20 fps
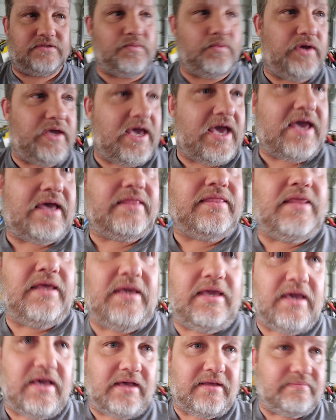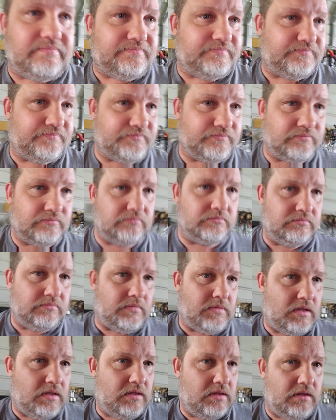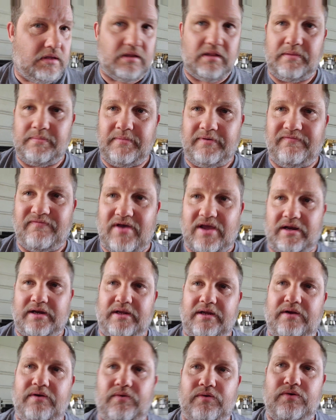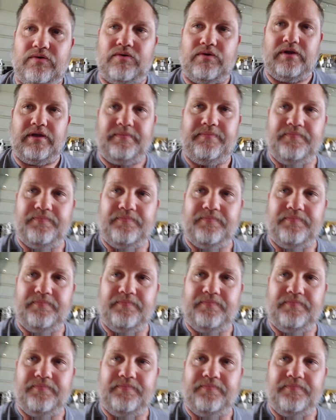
we had the let me find it here real quick.